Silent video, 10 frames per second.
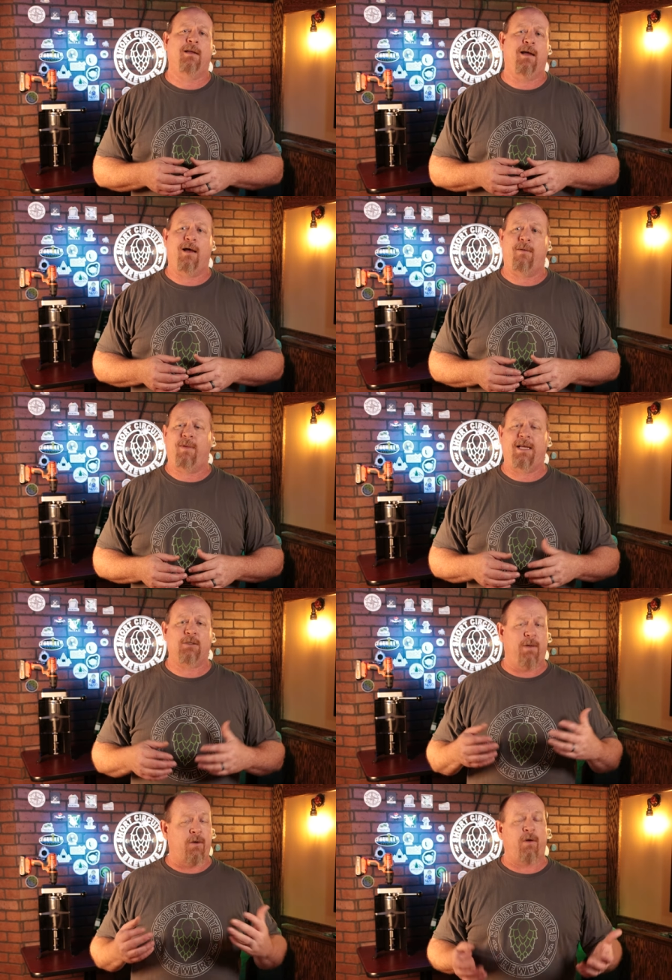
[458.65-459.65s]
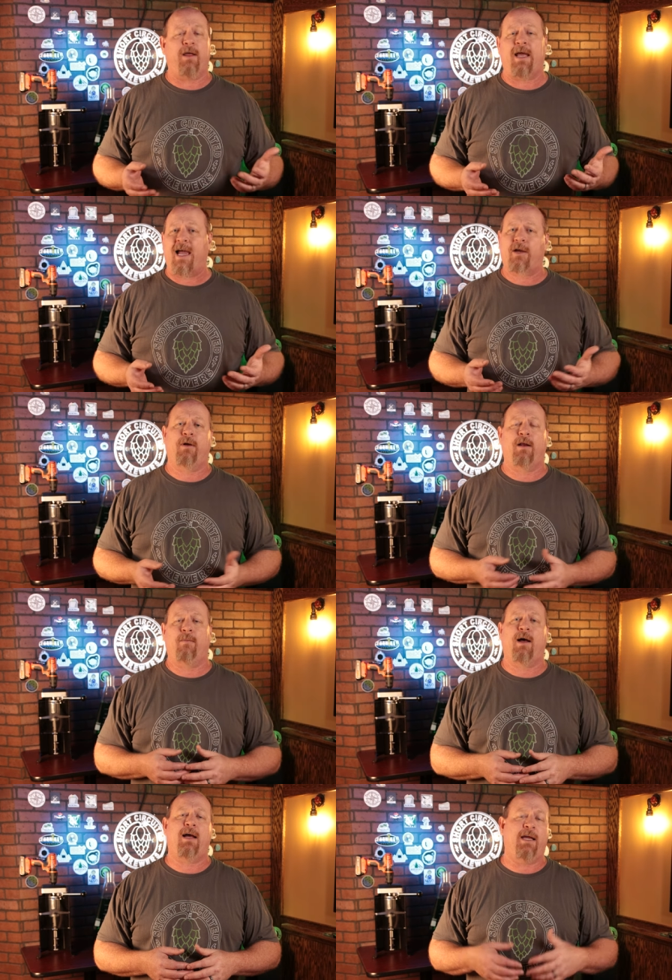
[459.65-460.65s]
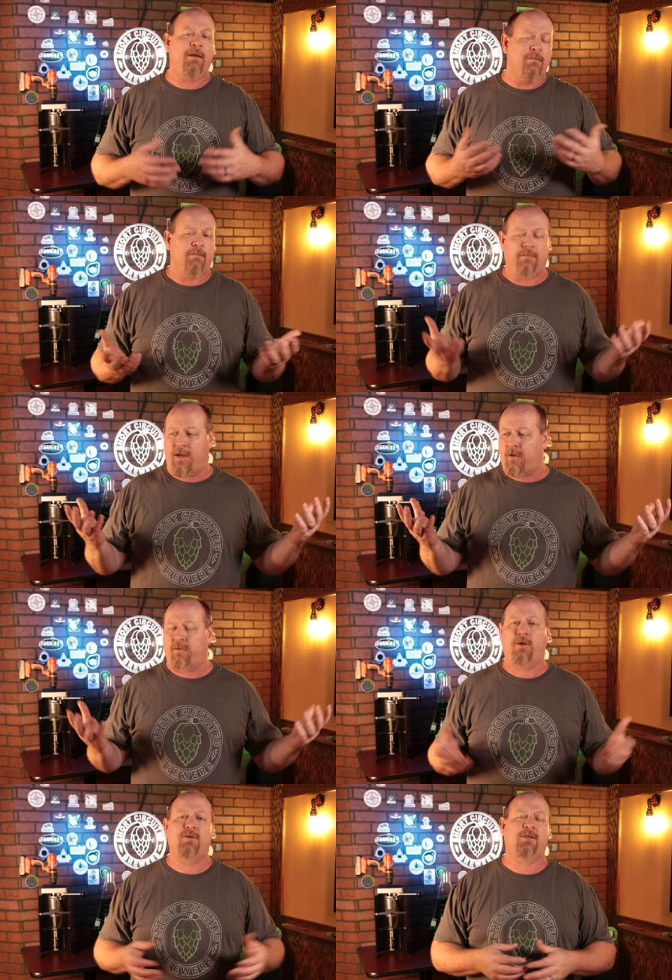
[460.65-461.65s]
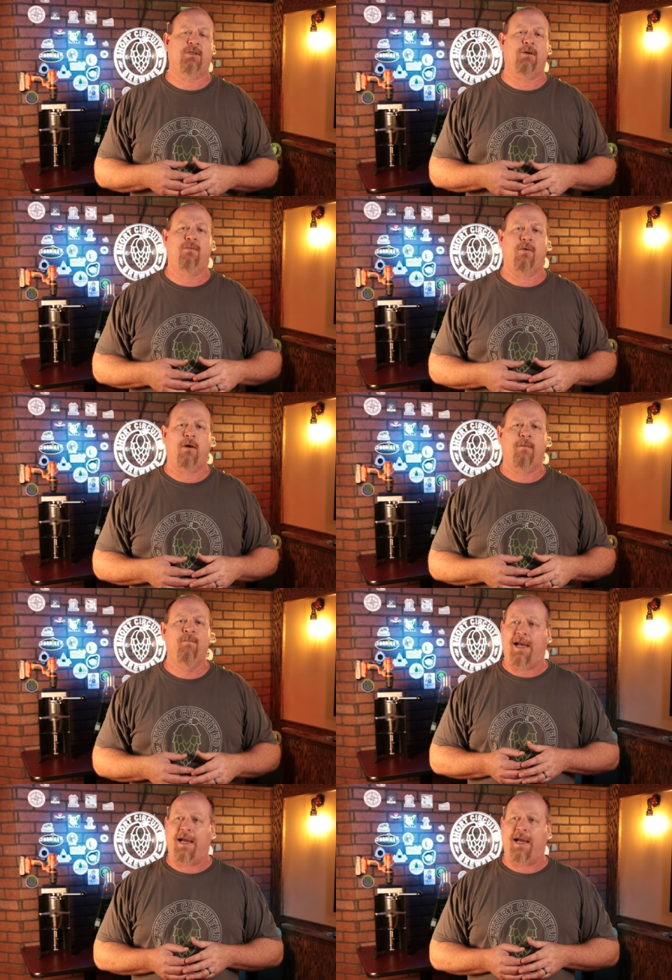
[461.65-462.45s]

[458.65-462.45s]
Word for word: Um, it's been really accurate in my, you know, uses so far.